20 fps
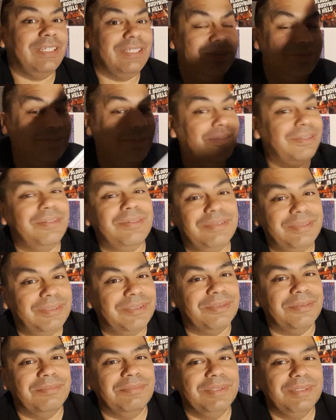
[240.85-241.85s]
It's on
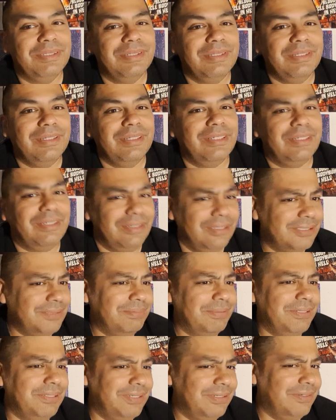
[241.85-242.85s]
YouTube. It looks
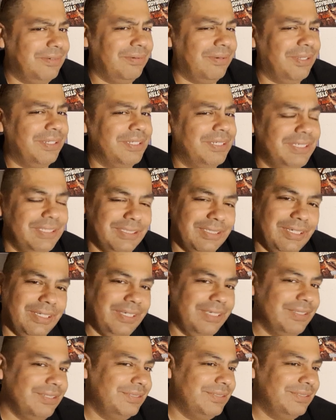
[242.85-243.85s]
pretty good quality. It's got
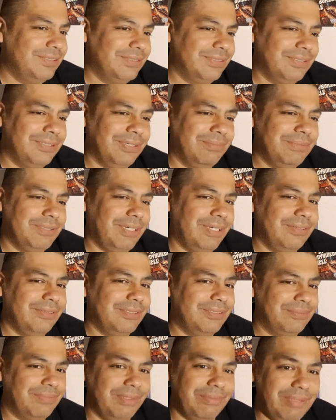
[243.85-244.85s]
English
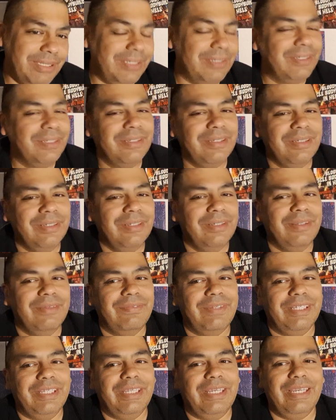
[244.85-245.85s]
subtitles, so maybe
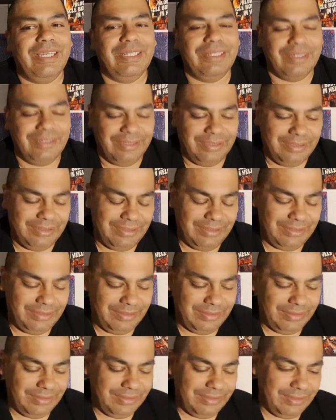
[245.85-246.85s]
if I can, uh,
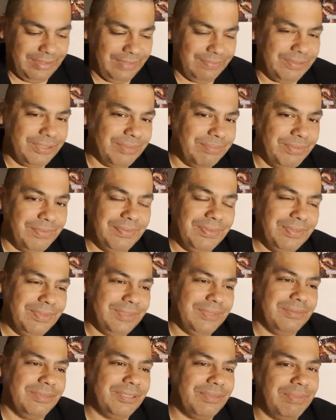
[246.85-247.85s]
I have some
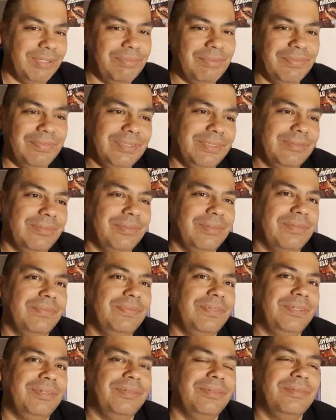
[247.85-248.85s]
movies, so many movies I want to
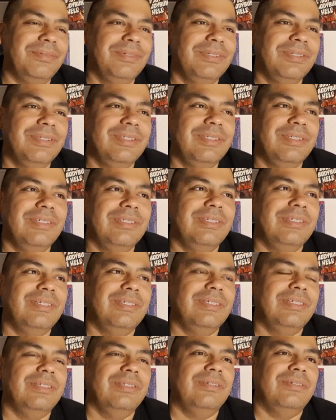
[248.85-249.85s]
review
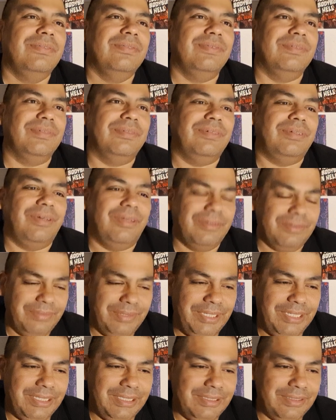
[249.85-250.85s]
for
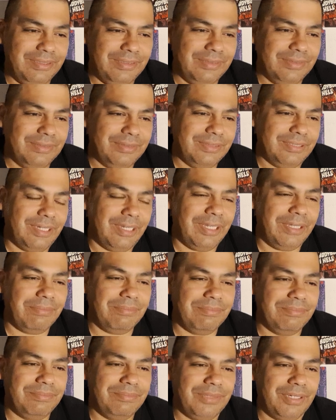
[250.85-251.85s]
Halloween
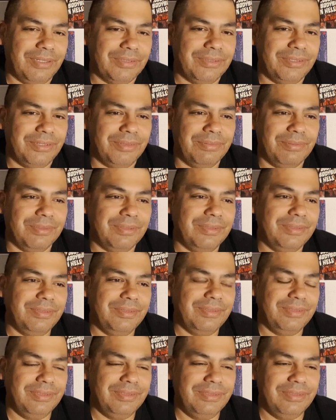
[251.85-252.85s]
time, October
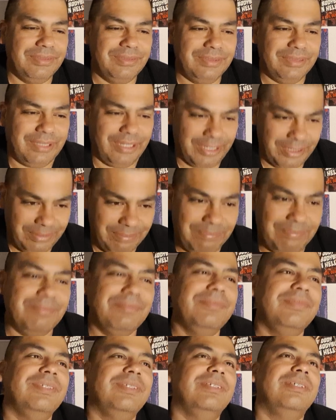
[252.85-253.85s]
time.
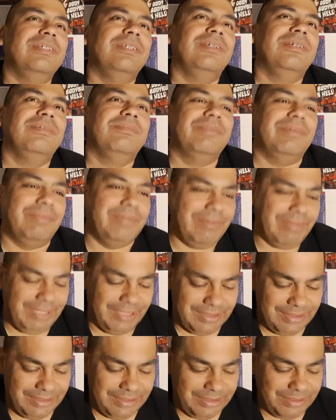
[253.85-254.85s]
But maybe I
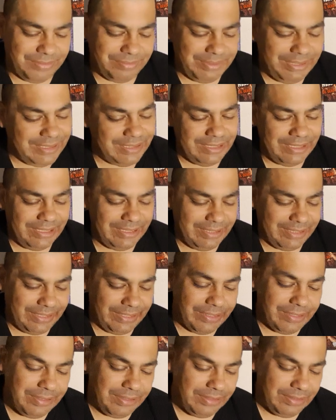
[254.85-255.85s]
can squeeze it in
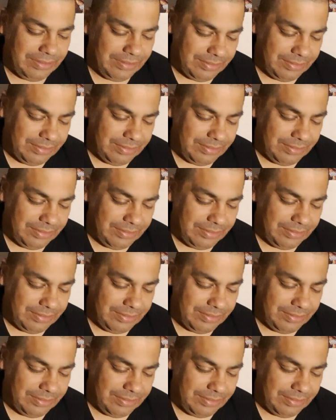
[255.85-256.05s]
there.